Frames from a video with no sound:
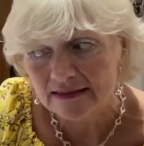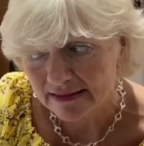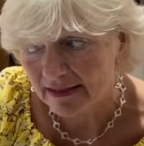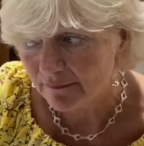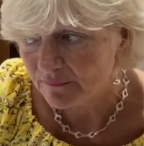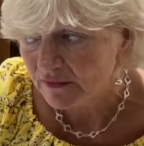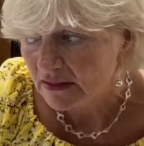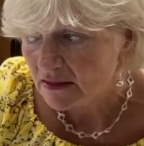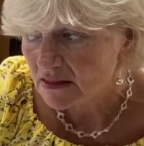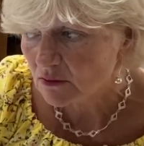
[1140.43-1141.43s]
Yeah.
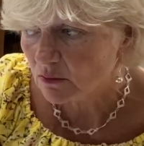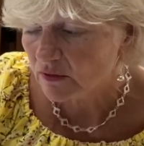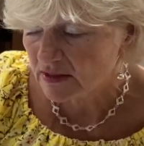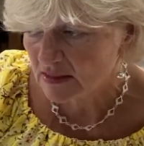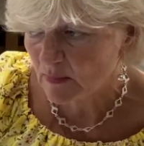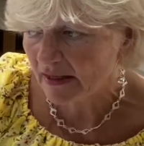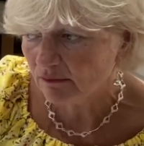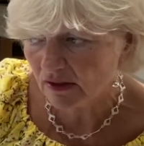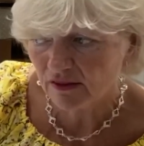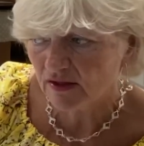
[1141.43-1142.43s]
So the
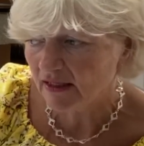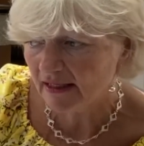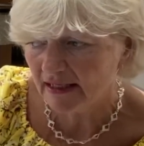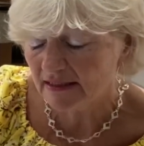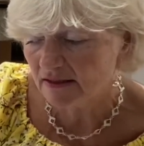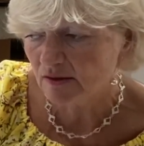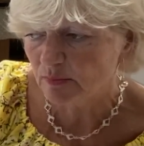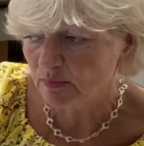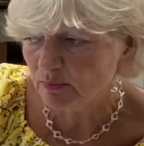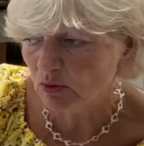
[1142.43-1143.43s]
spiral thing, I ended up
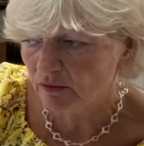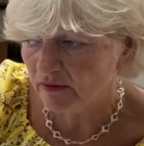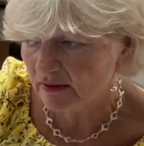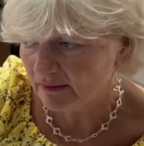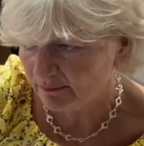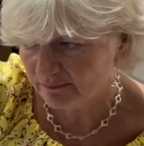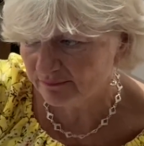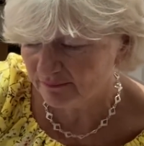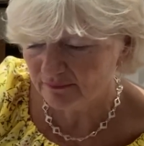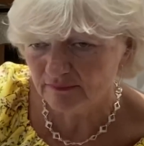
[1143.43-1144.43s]

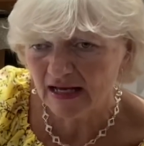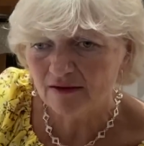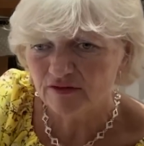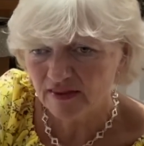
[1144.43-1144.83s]
having